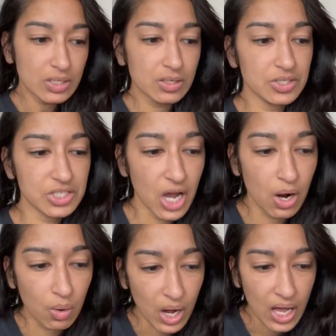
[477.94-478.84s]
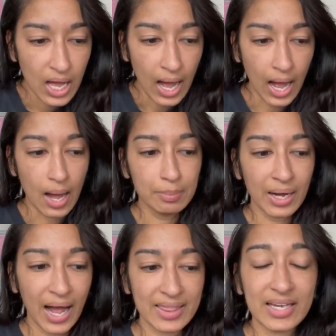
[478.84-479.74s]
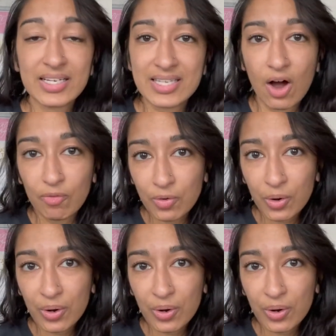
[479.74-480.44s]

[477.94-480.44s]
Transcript: So I think it's helpful